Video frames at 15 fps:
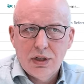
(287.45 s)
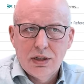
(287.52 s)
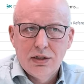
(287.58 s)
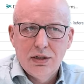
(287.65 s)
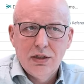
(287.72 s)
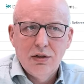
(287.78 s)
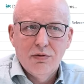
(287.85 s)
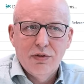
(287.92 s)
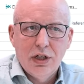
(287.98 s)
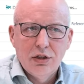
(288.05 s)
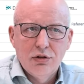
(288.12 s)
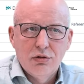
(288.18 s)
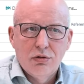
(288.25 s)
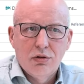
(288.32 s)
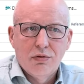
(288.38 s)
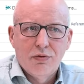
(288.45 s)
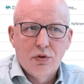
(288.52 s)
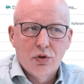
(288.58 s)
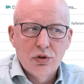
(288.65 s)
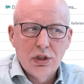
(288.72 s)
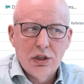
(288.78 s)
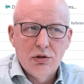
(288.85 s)
I see a value of
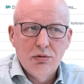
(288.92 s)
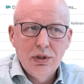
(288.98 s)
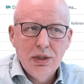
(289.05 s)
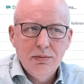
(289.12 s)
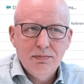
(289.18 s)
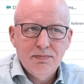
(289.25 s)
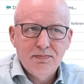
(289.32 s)
43.